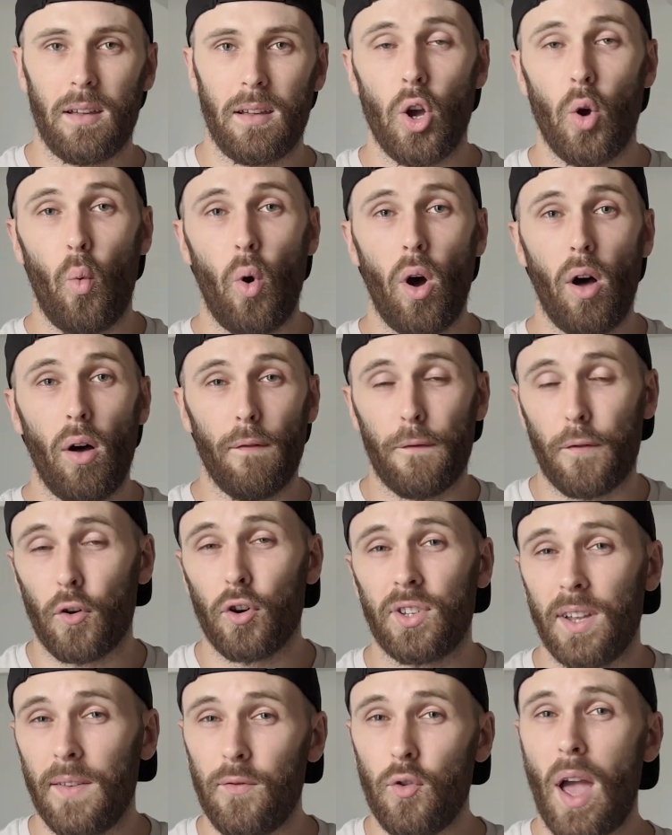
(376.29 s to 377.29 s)
Well,
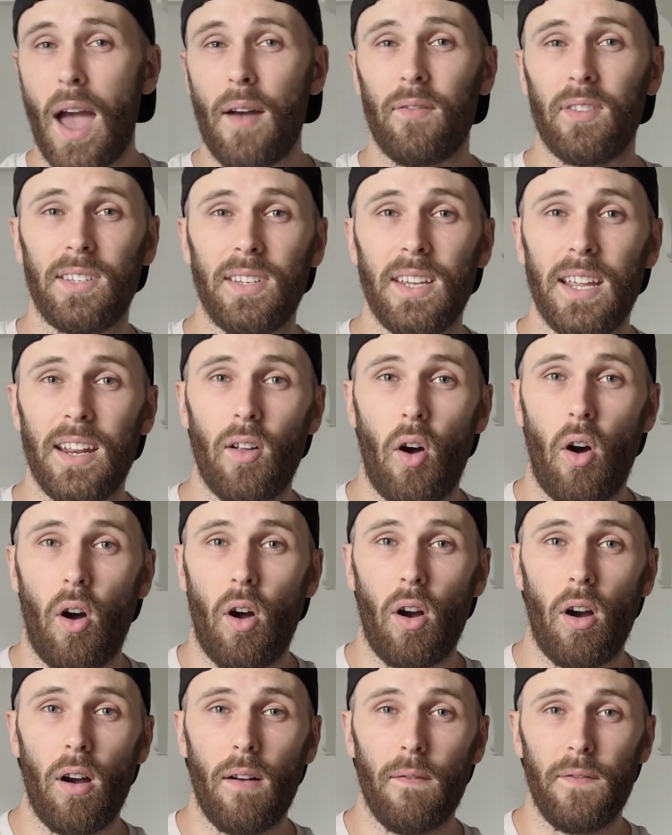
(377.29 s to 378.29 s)
first, if you haven't seen
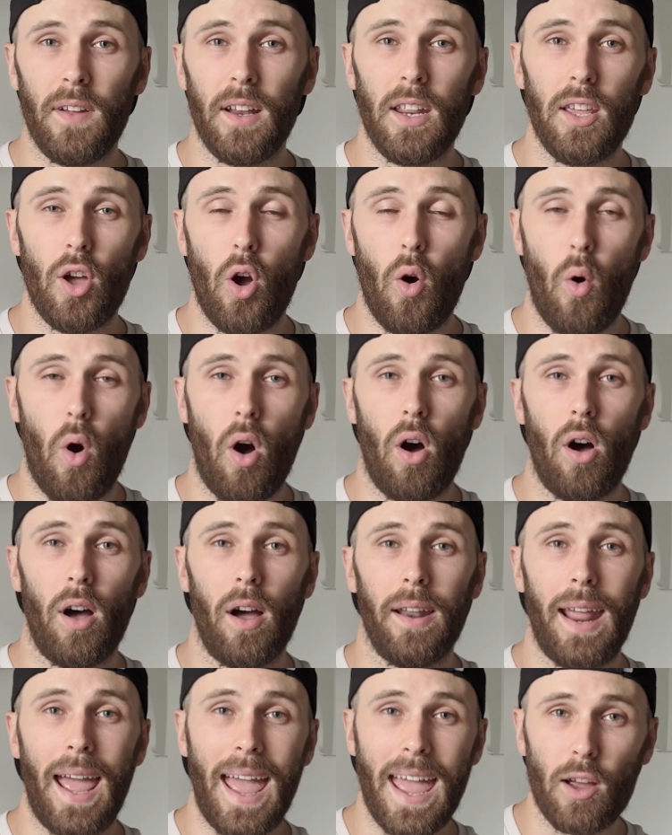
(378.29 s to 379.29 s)
our video
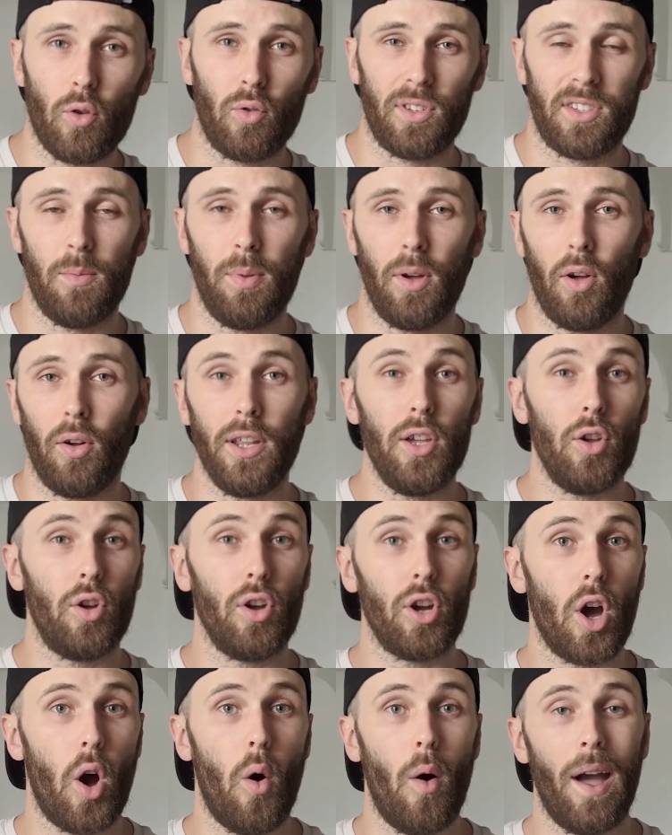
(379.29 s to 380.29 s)
on ankle stability, you
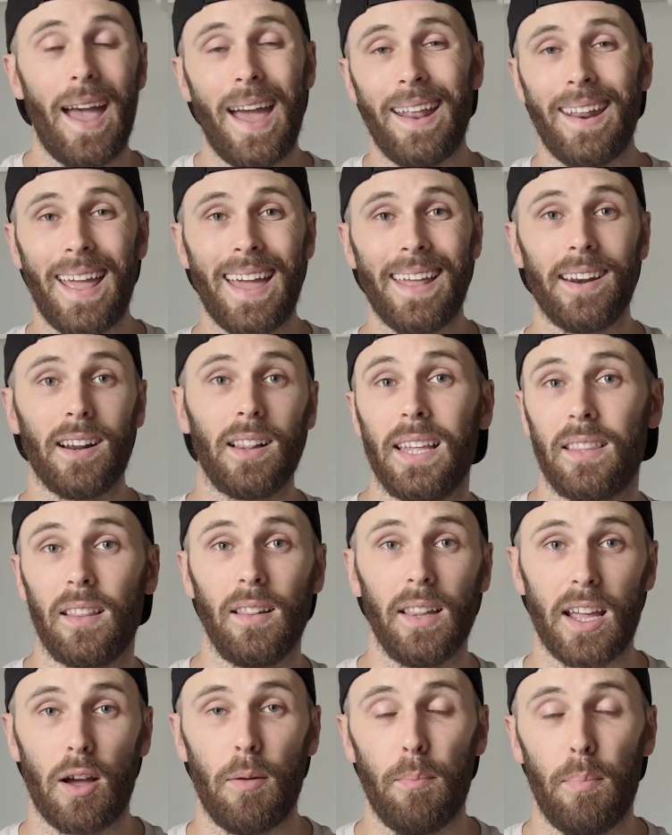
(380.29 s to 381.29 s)
can go ahead and click the
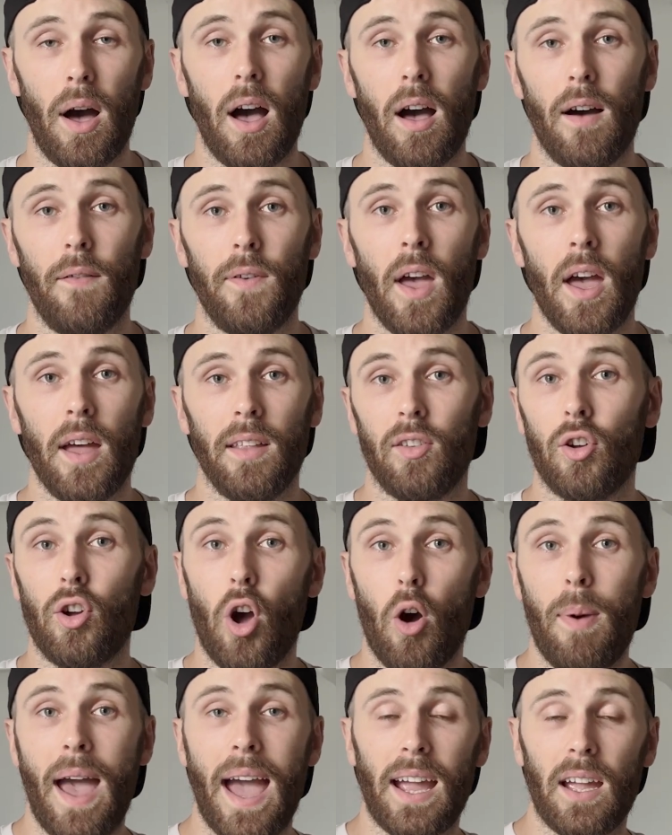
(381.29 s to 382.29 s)
link above to
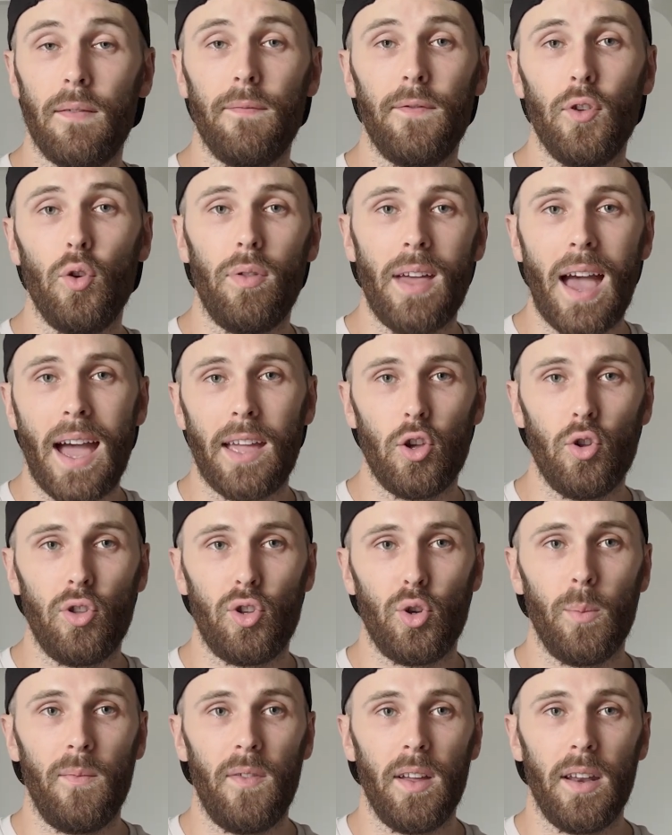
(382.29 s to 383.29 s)
go back and view that
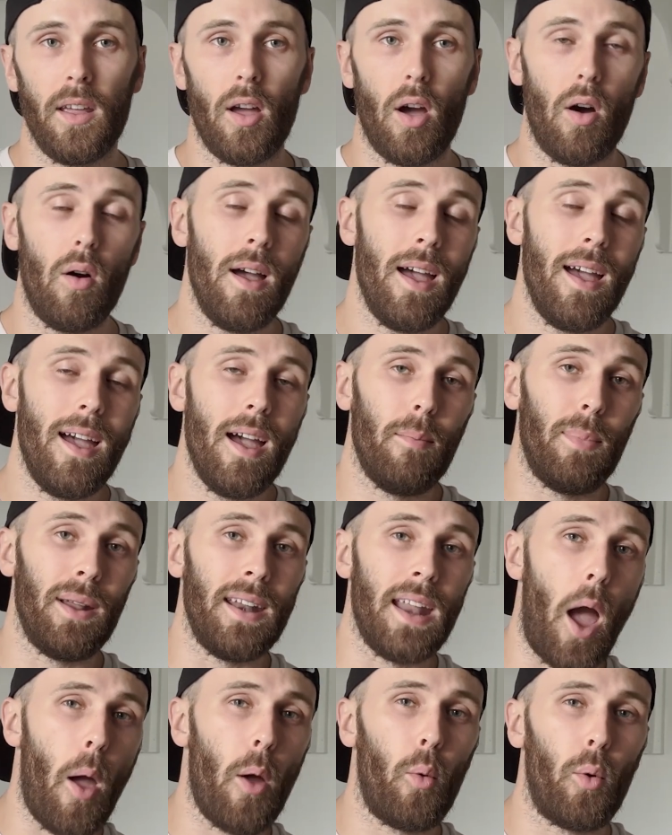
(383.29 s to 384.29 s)
YouTube video. But
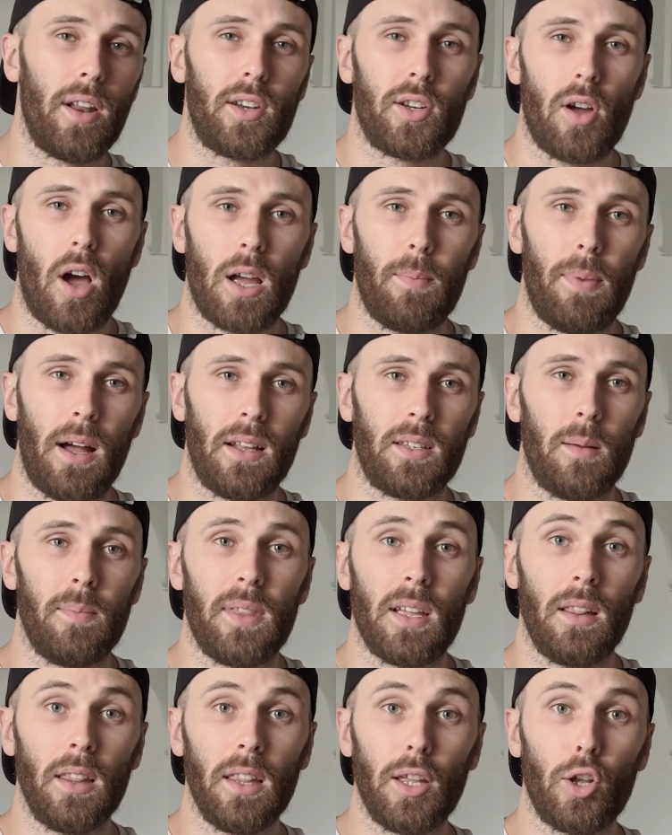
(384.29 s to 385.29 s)
now I want to talk about
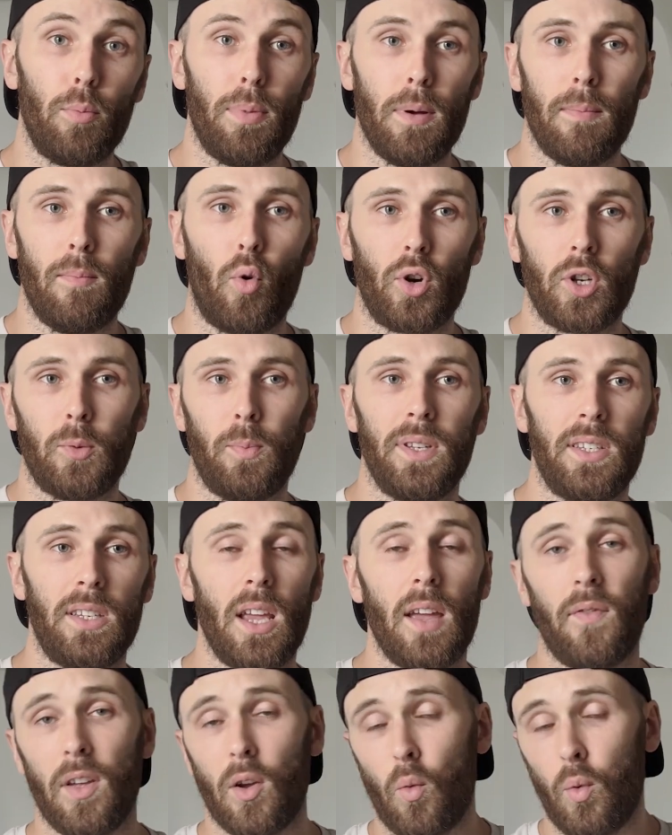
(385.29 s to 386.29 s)
something a little bit more
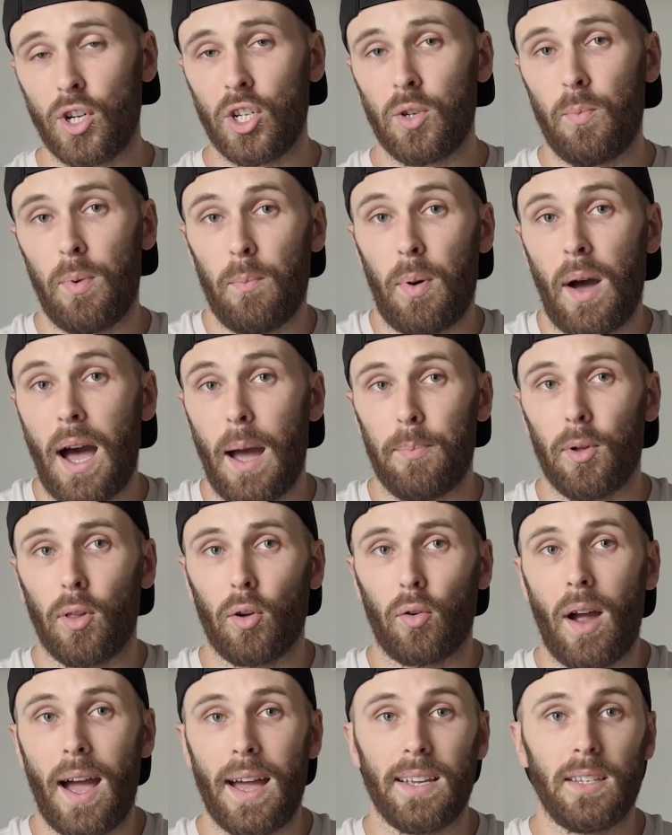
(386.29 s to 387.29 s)
specific, which has been
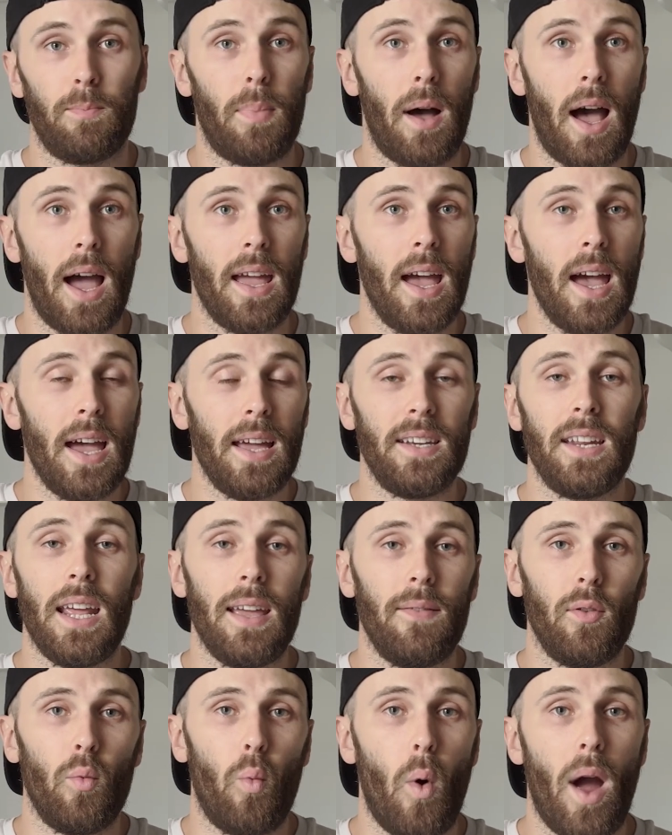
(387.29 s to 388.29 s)
popularized by
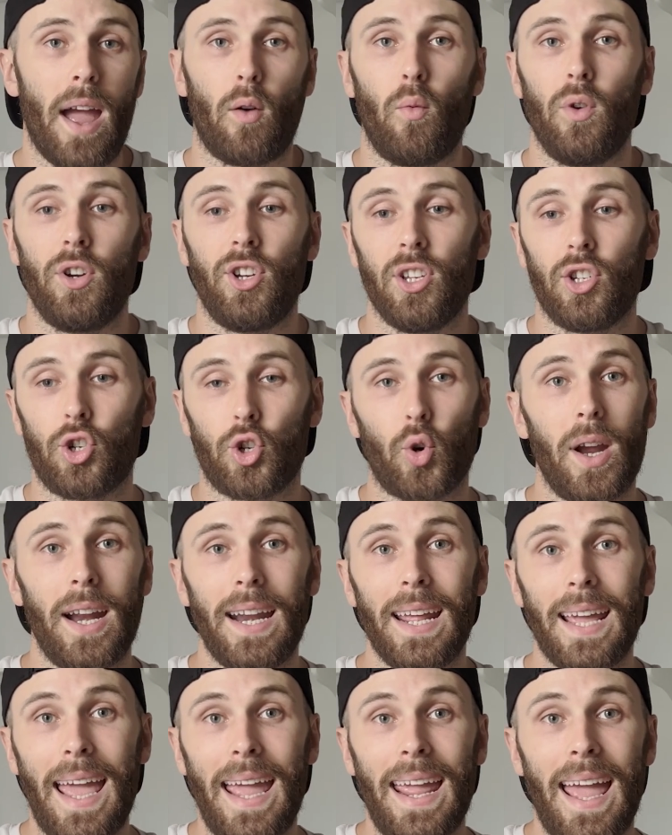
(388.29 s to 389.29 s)
David Weck, which is
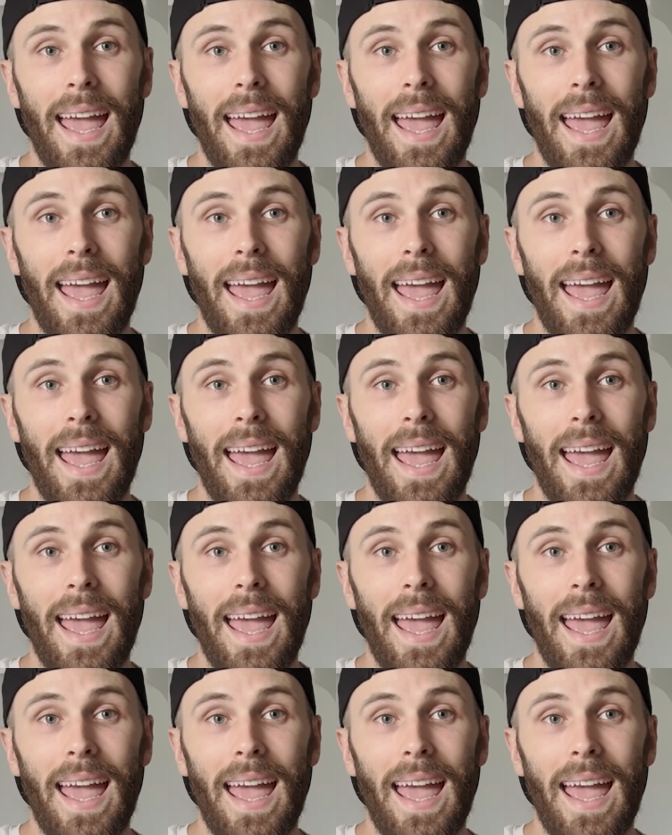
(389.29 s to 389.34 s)
training a